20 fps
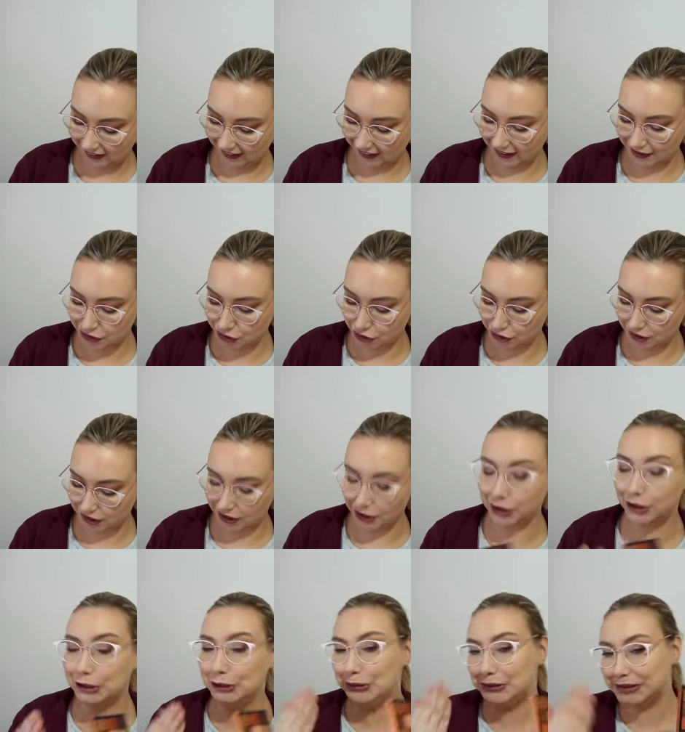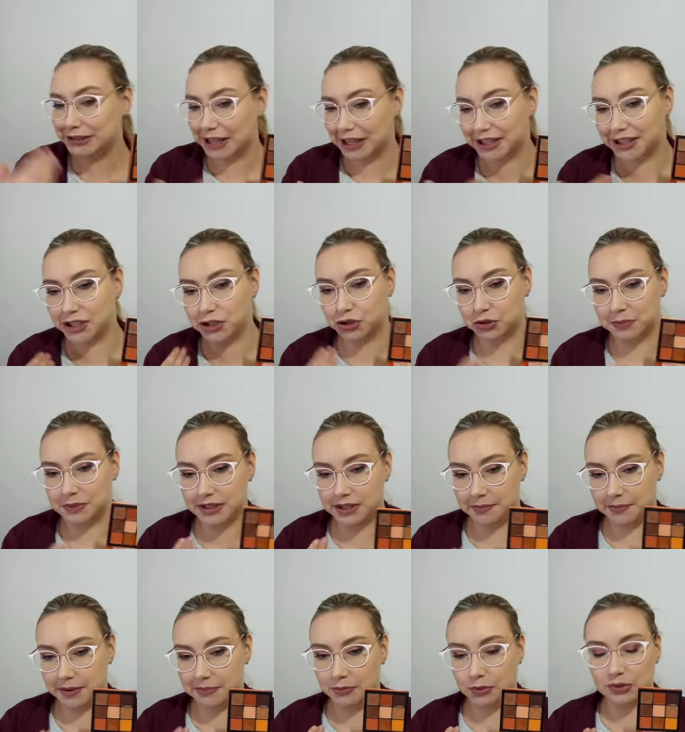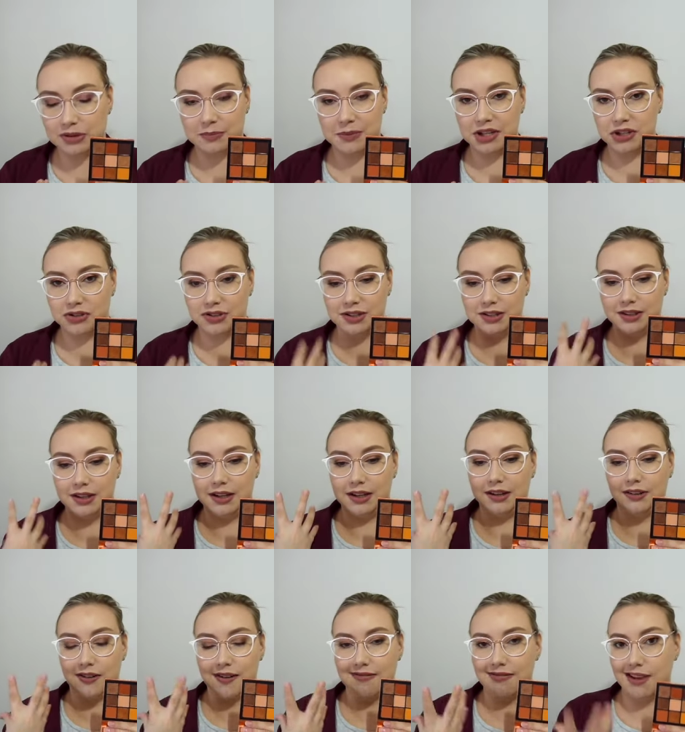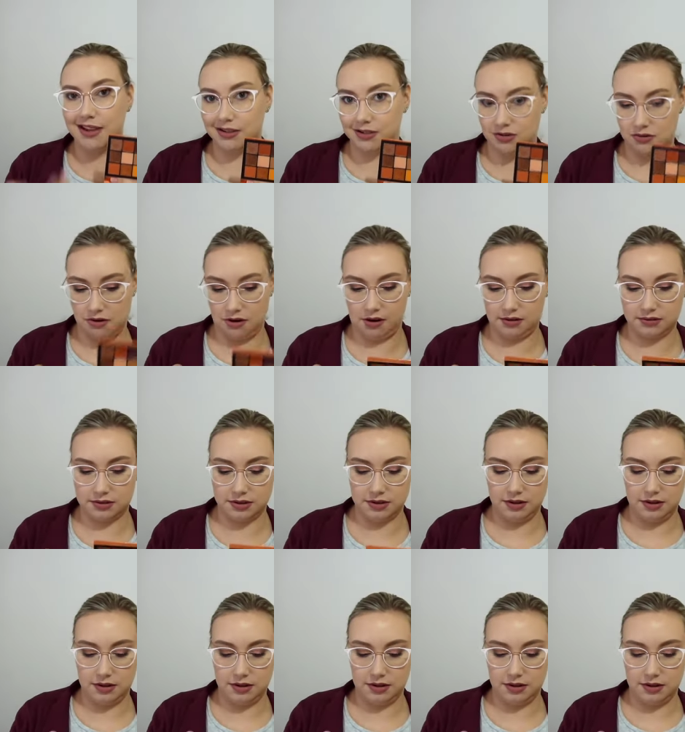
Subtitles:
it looks like there should be a bit more dimension in here and there's not.